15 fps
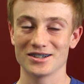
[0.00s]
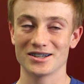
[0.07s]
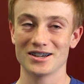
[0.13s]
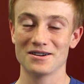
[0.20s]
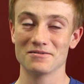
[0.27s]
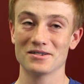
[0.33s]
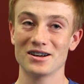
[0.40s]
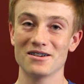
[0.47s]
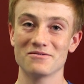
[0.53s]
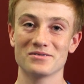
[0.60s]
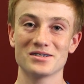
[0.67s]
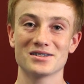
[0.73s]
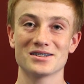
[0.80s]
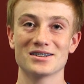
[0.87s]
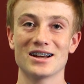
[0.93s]
Yeah, when I've
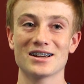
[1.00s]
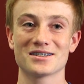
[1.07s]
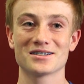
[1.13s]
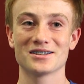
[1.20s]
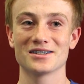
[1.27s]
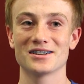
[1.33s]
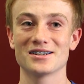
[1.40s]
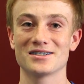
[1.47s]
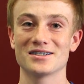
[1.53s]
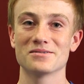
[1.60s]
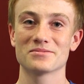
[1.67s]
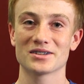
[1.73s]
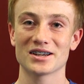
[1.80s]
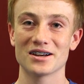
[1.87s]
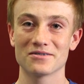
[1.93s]
been to NASA, it
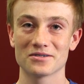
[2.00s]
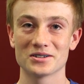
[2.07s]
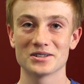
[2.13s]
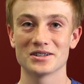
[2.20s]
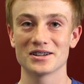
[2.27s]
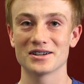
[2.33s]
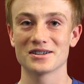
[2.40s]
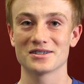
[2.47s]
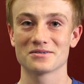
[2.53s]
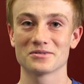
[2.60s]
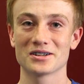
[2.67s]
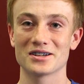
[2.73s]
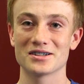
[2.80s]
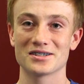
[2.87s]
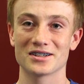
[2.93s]
seems like everyone there is
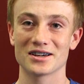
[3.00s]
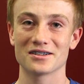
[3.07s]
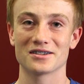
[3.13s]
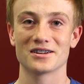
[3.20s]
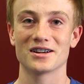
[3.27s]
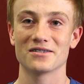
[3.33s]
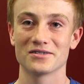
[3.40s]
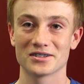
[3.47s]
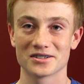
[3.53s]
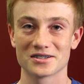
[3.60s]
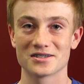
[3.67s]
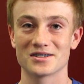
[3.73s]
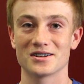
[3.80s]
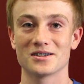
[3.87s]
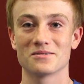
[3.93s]
working together and having a
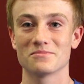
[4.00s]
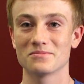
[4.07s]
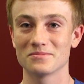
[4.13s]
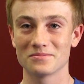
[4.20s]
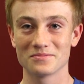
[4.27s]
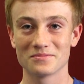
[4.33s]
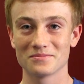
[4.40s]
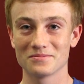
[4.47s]
good time.